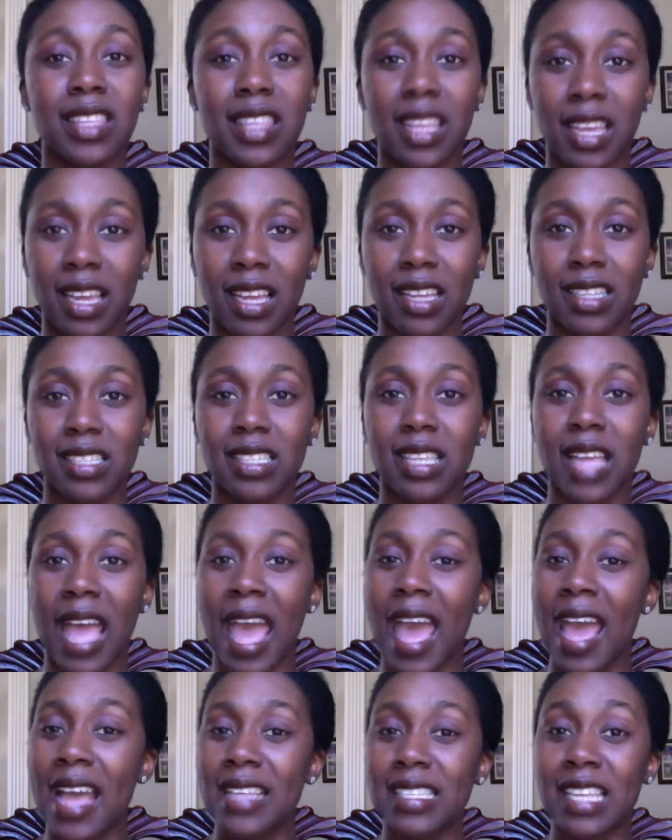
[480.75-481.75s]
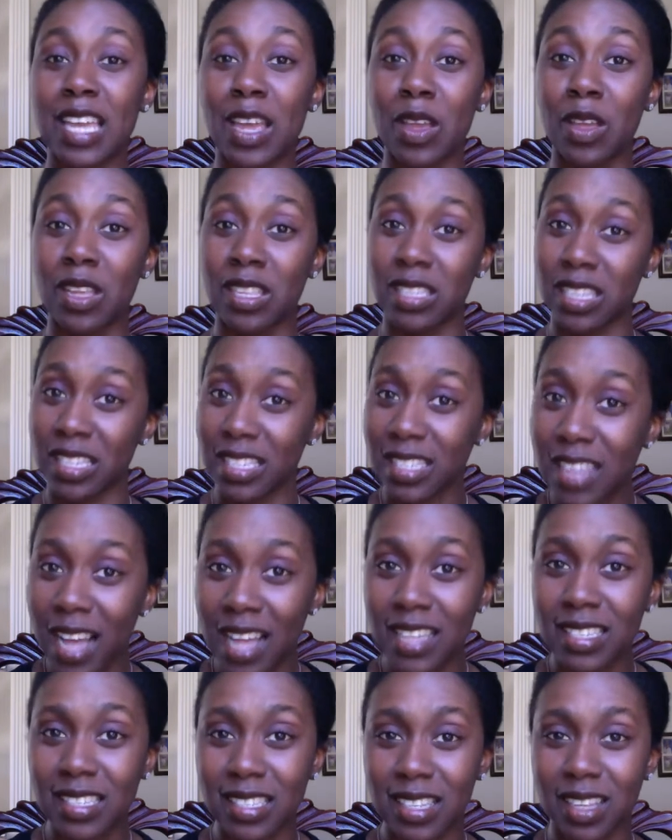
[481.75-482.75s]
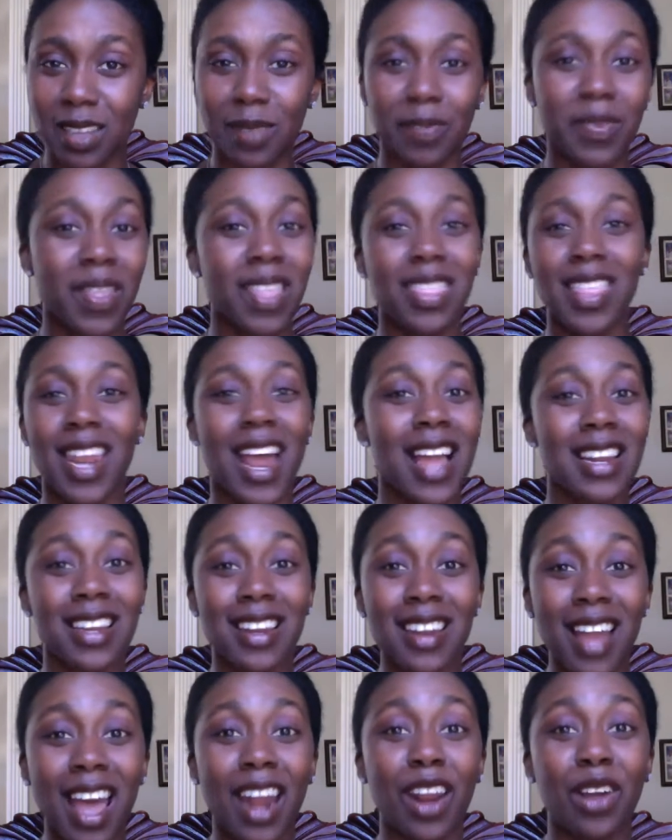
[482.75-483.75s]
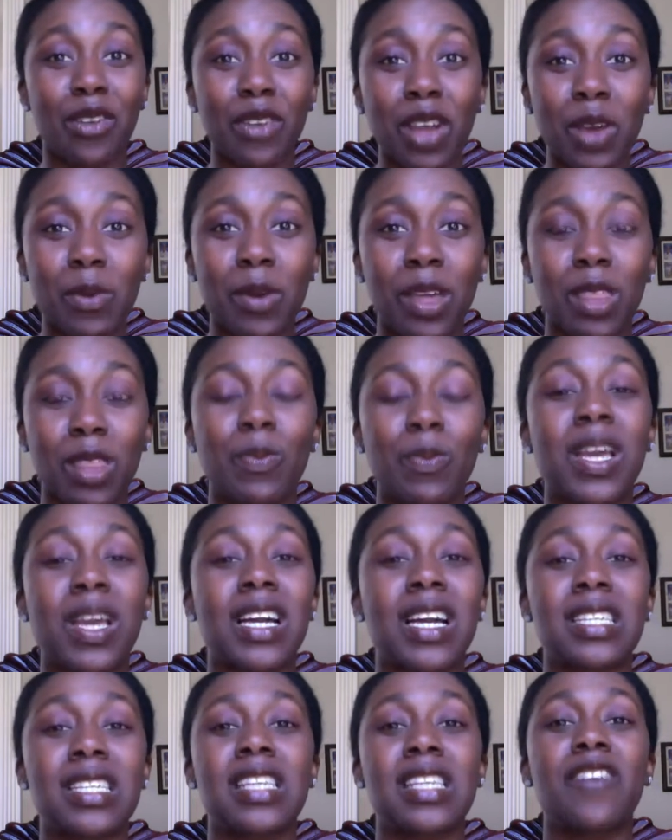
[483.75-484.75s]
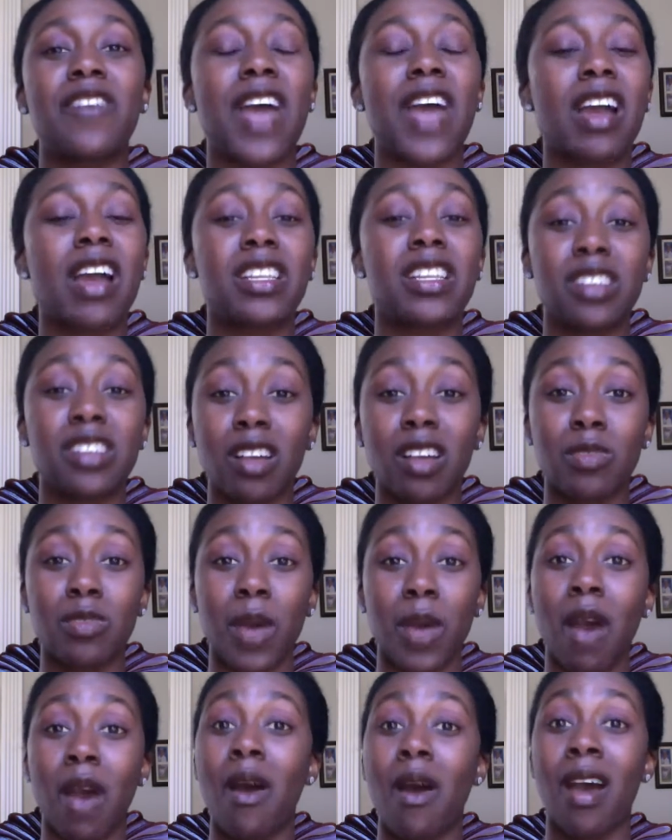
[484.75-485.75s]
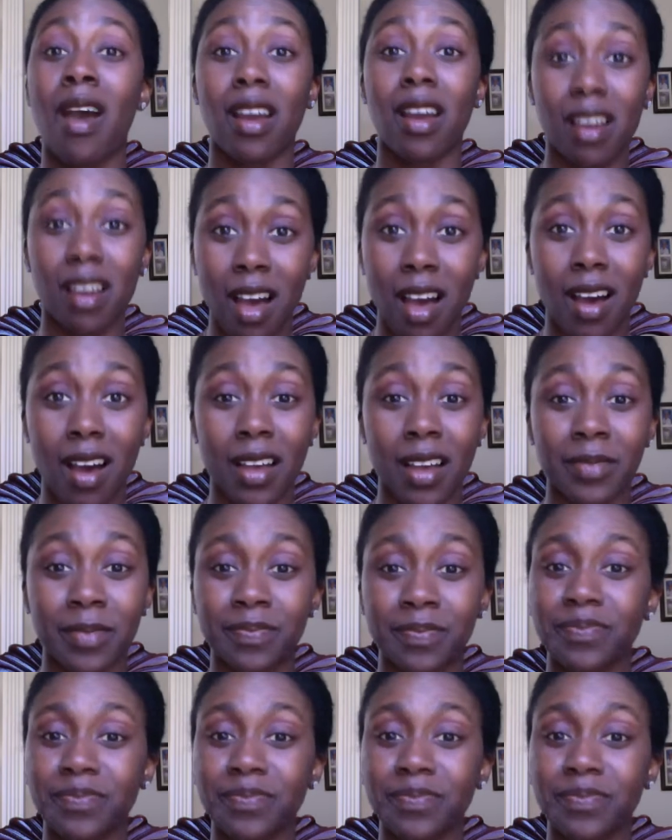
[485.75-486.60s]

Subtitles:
things as he discussed them that I did not agree with because of how he talked about God.